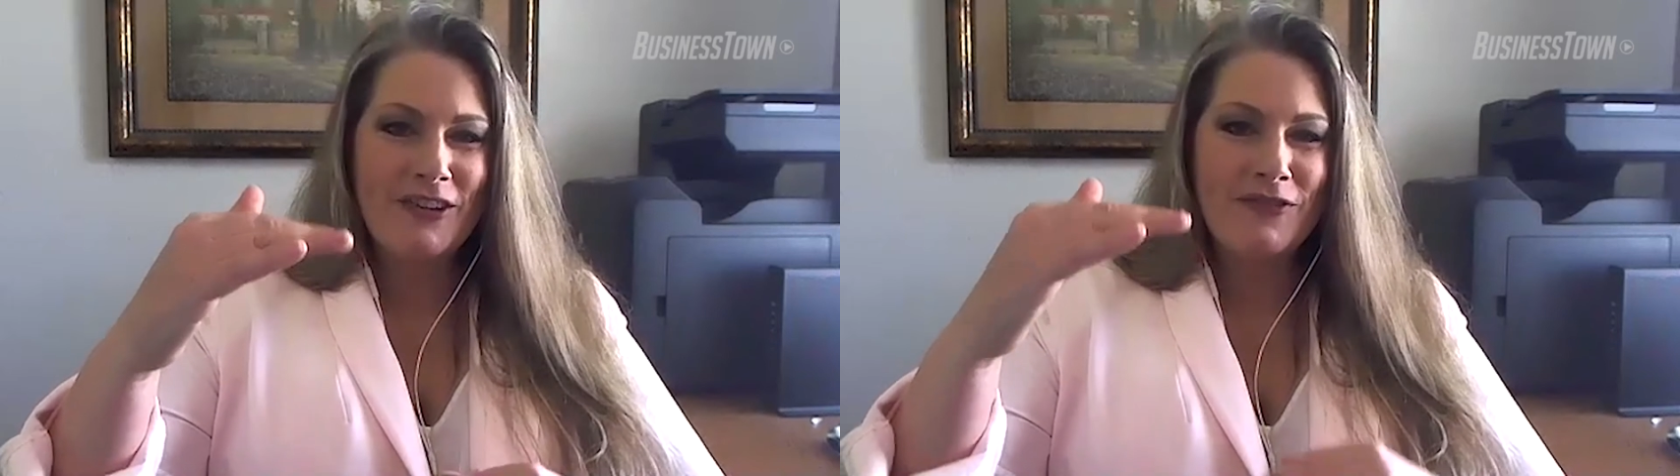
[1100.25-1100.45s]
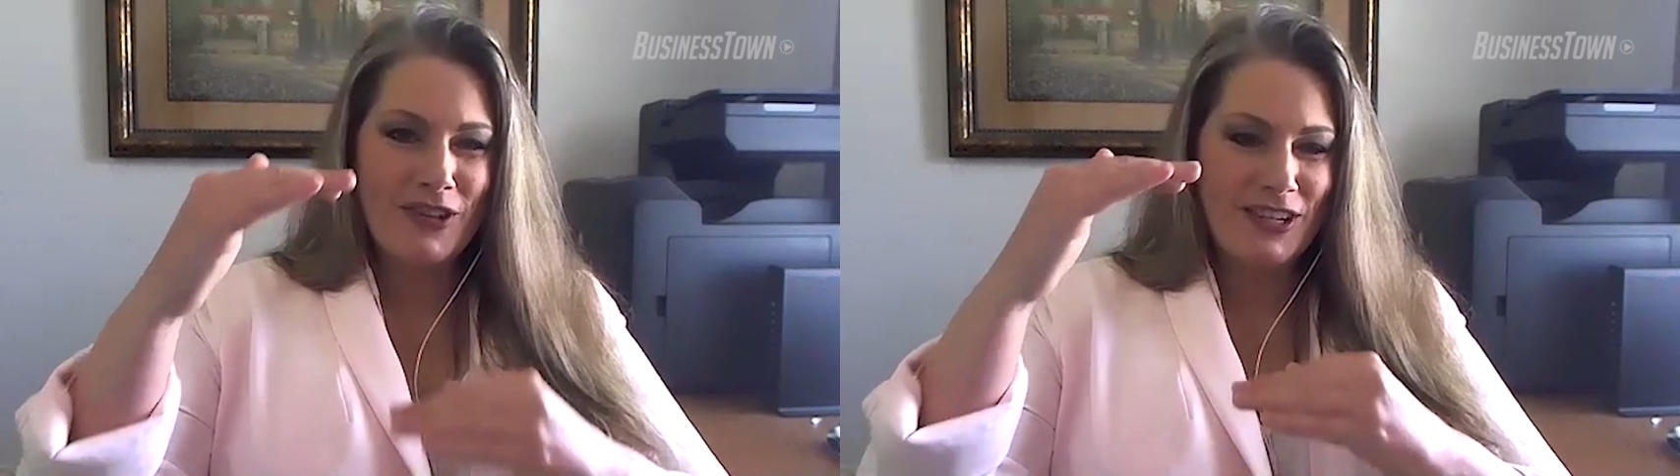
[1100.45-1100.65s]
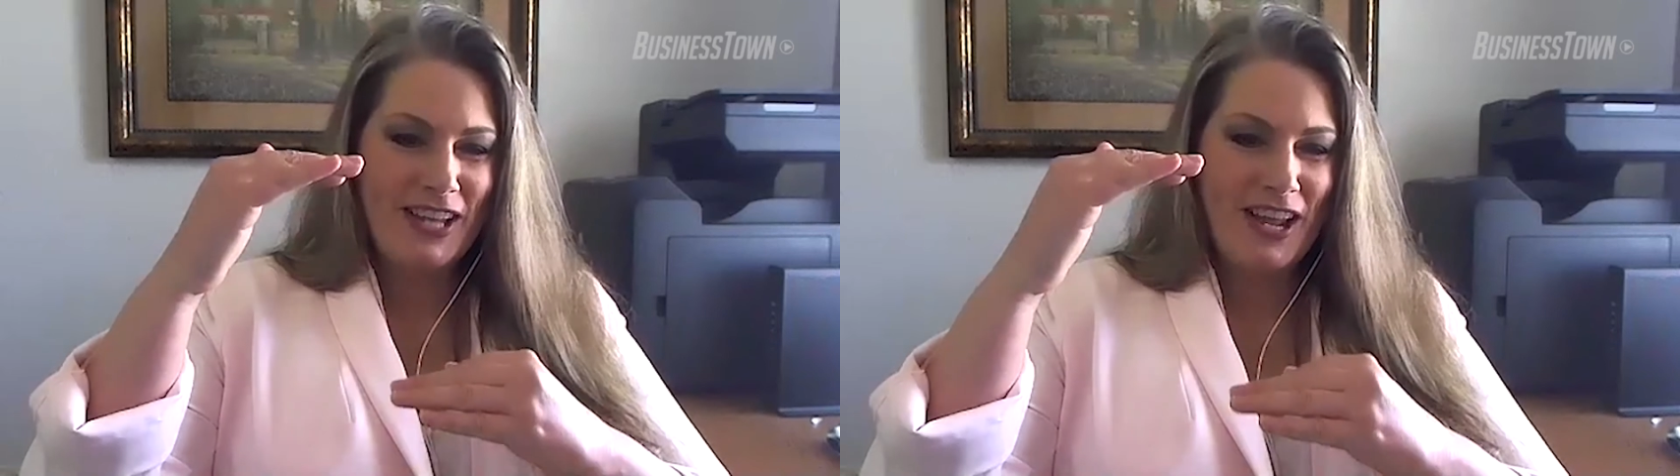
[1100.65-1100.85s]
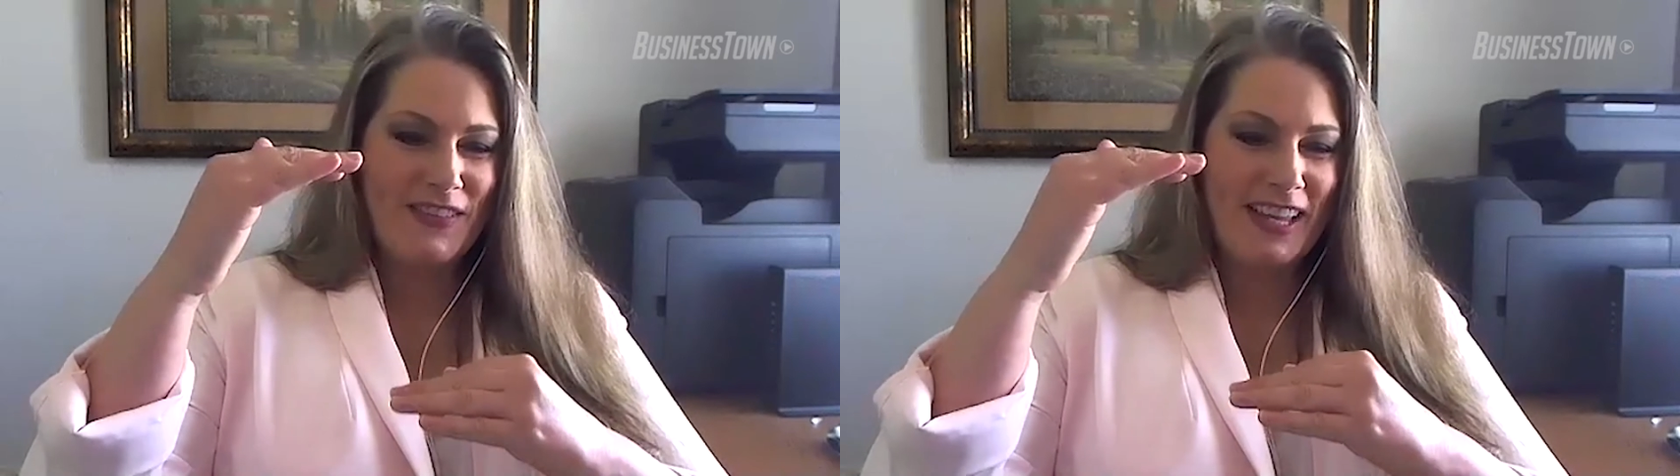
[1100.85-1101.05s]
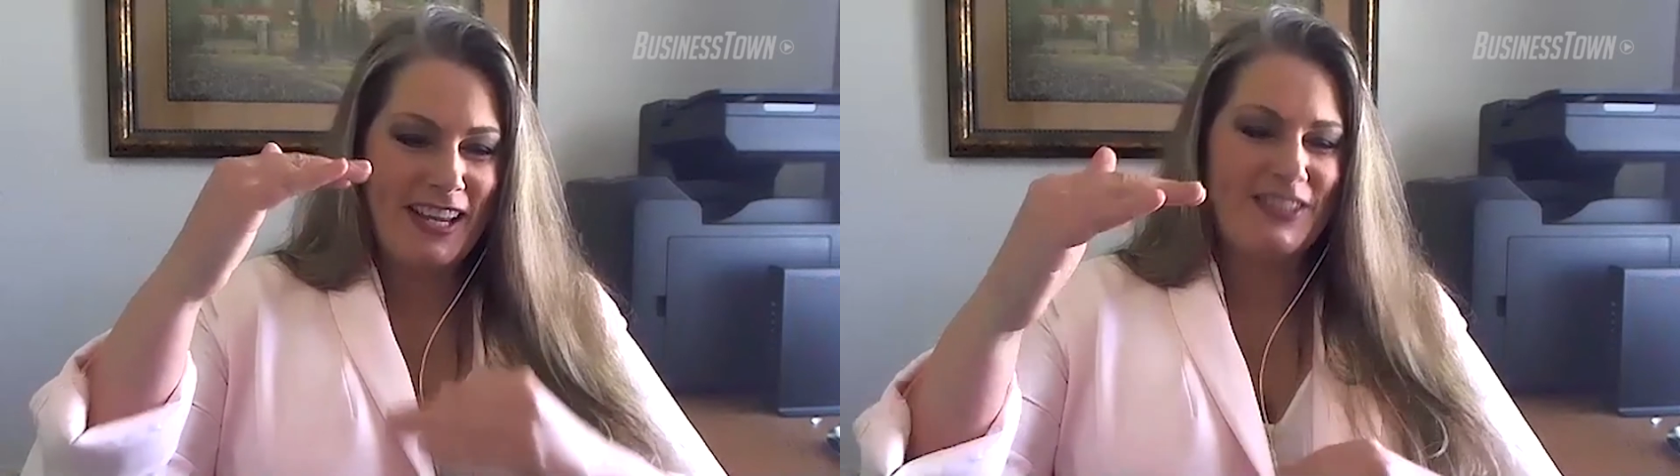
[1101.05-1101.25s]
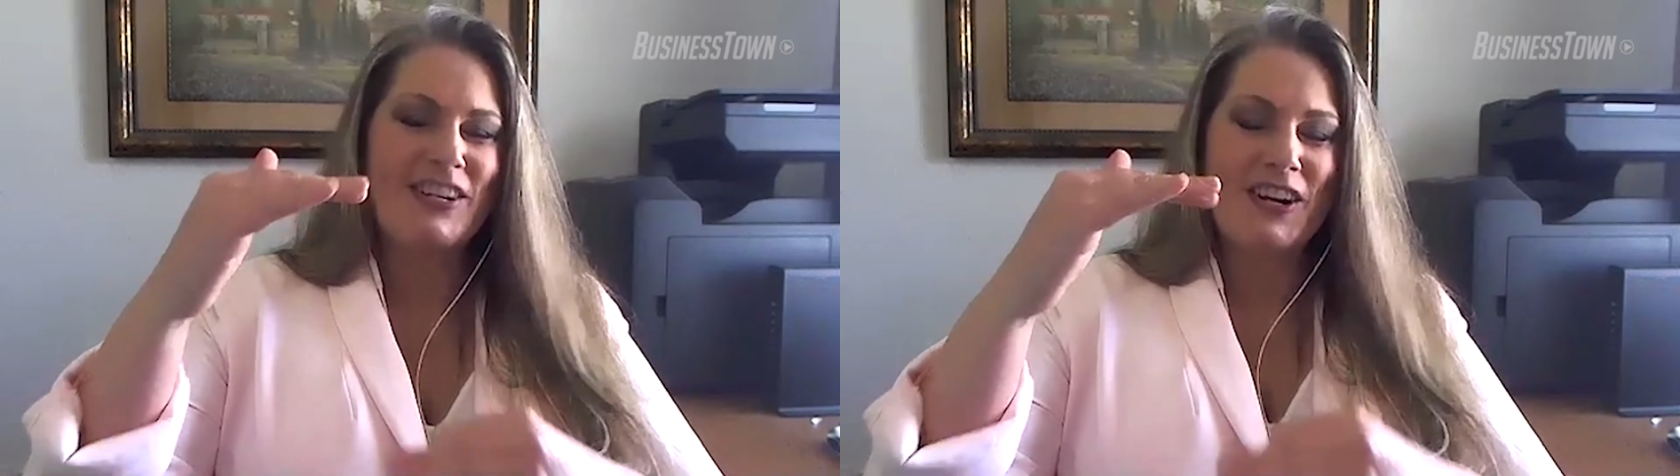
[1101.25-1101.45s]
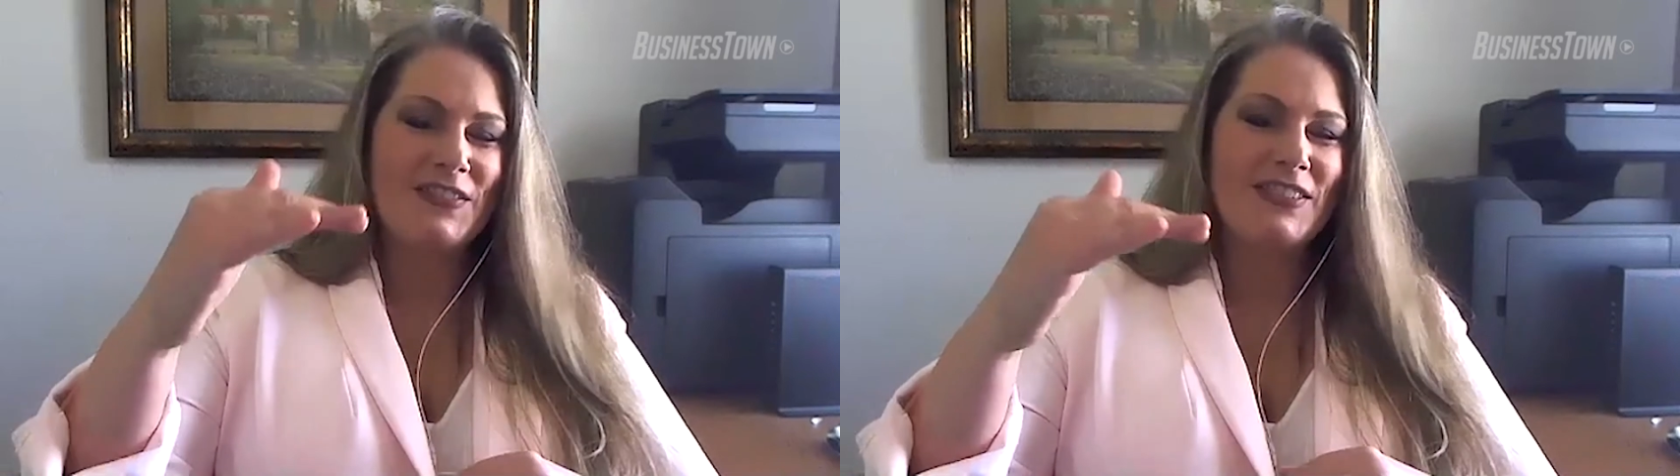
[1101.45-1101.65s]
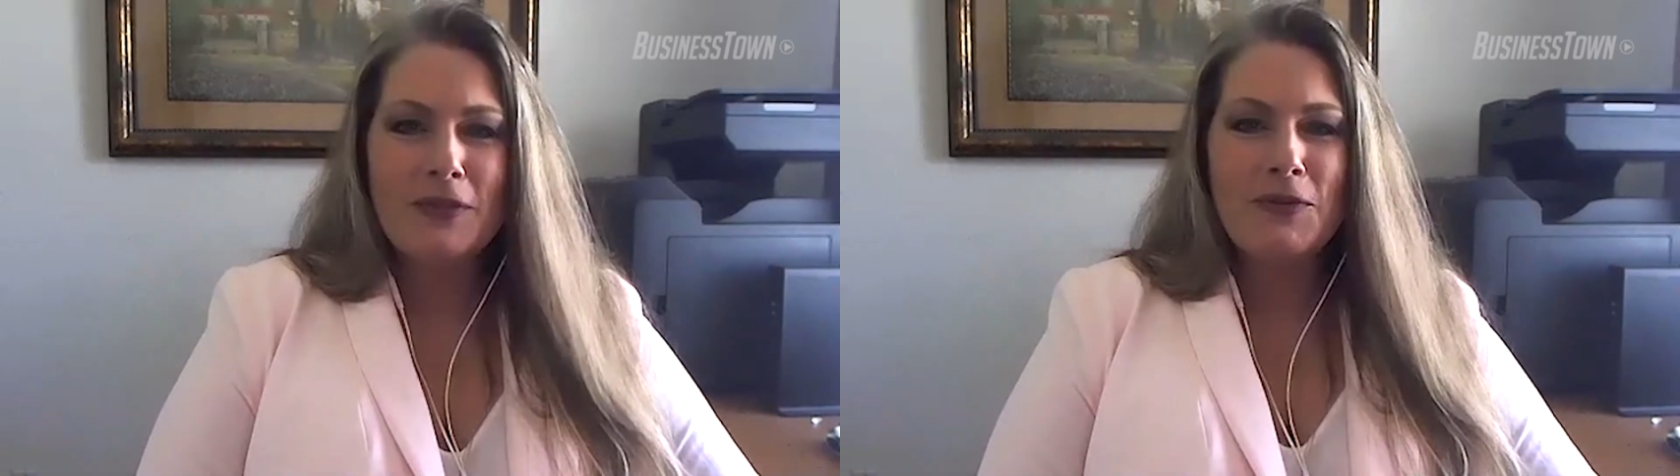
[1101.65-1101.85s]
for the same key
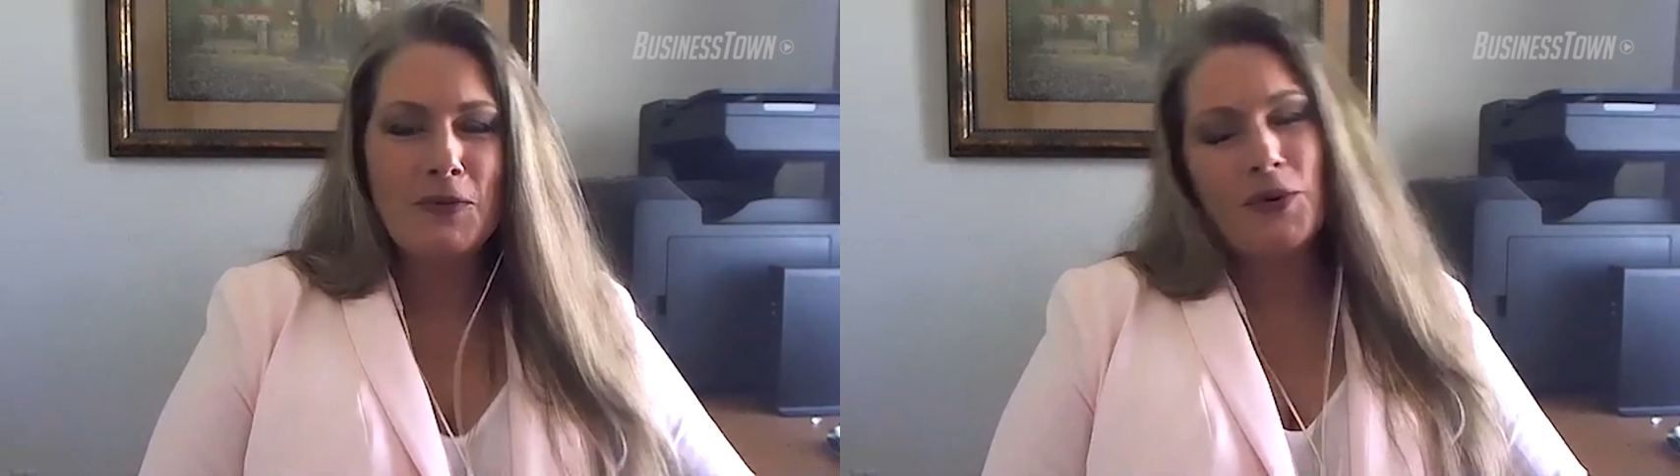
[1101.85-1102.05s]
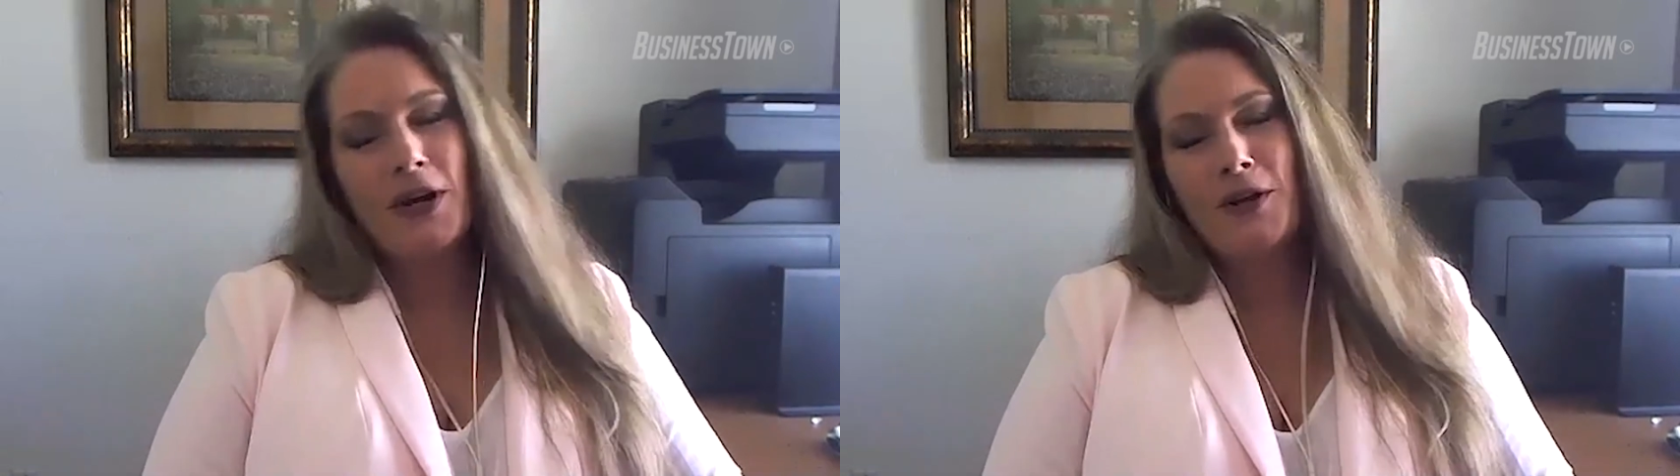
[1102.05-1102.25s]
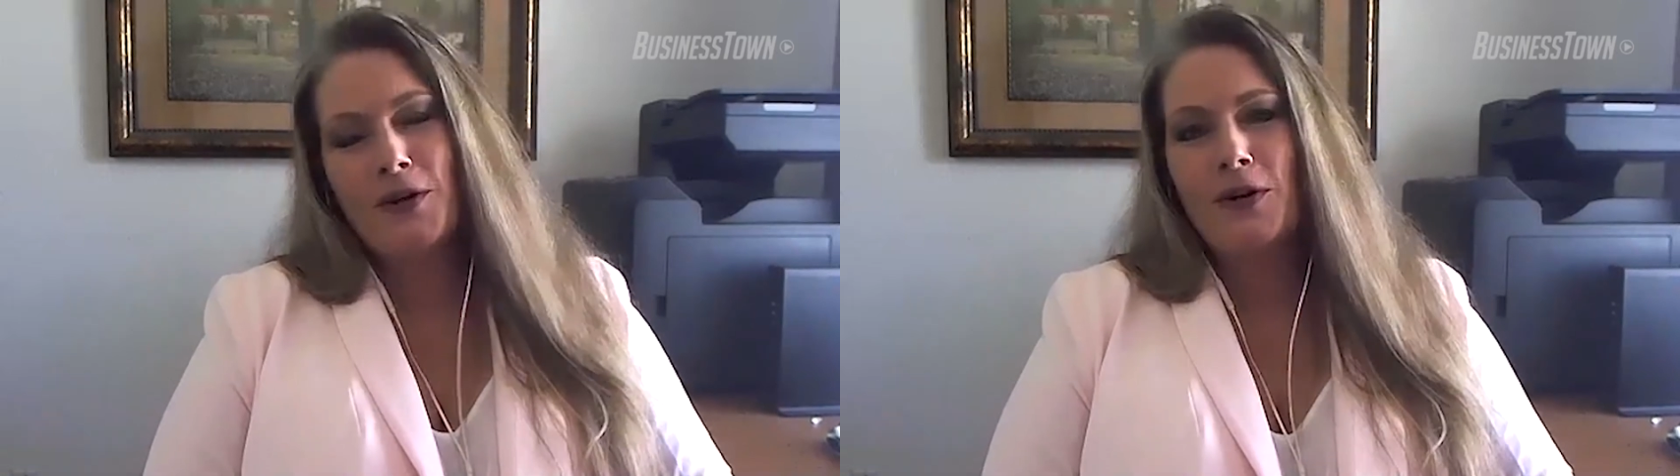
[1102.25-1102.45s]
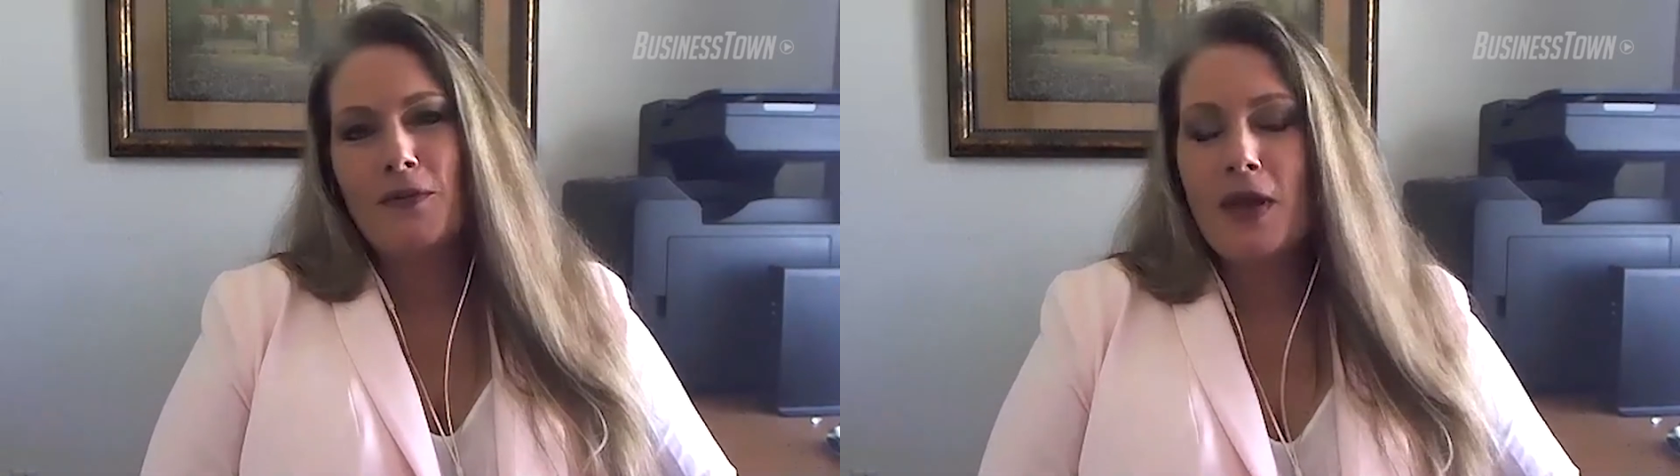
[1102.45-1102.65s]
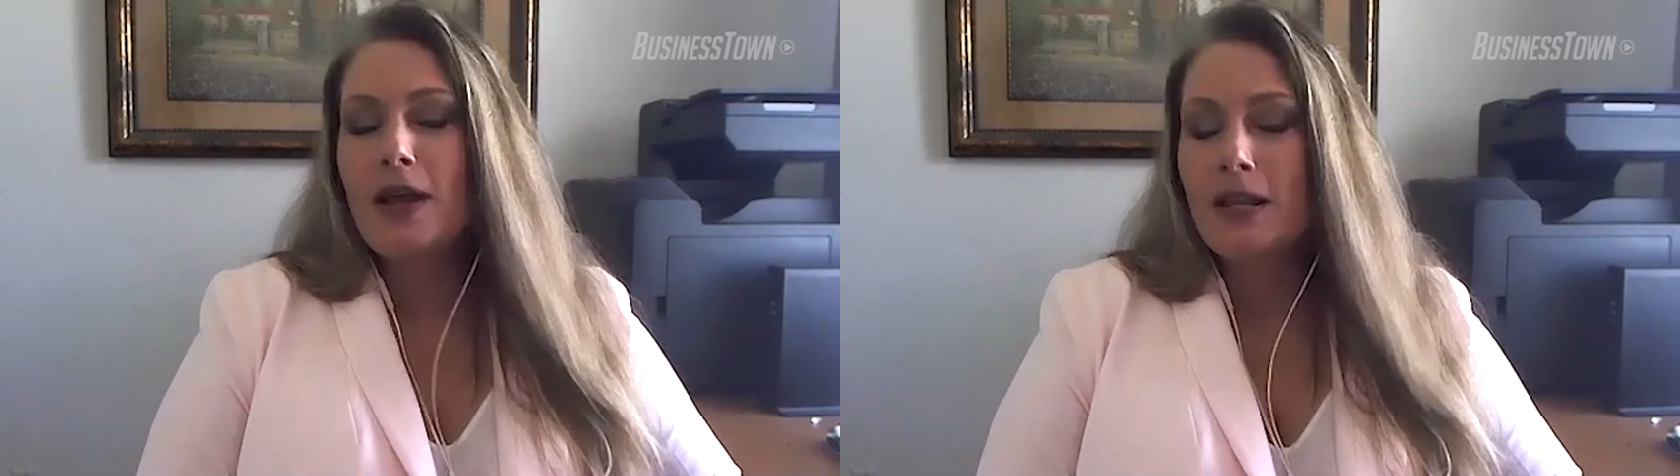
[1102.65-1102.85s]
terms. So pretty cool.